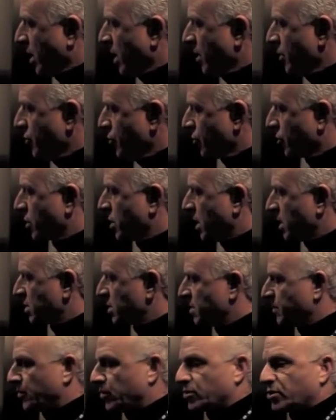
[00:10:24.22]
and your
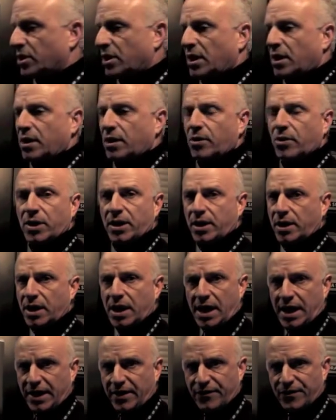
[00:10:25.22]
customers not only the
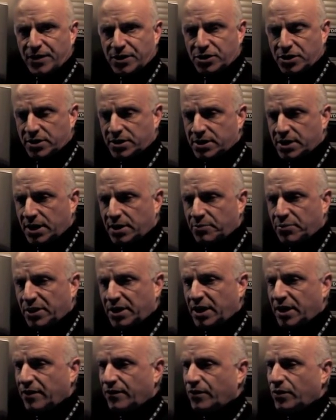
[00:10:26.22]
high efficiency,
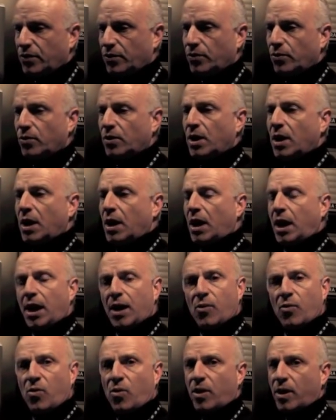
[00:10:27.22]
but give you
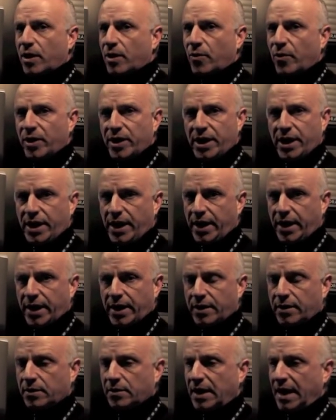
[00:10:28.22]
hot water when you need
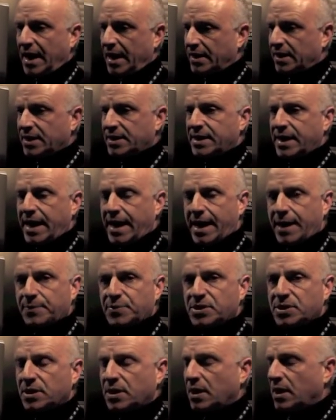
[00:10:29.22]
it at the
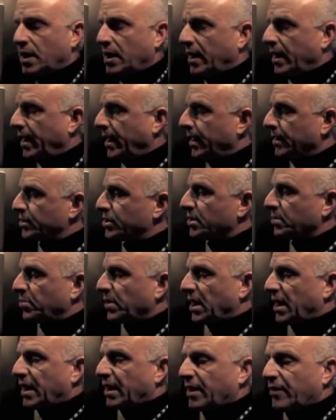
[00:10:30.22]
taps and
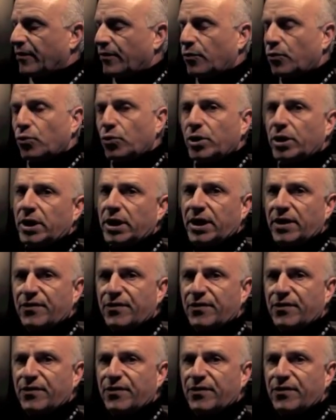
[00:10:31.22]
supply a really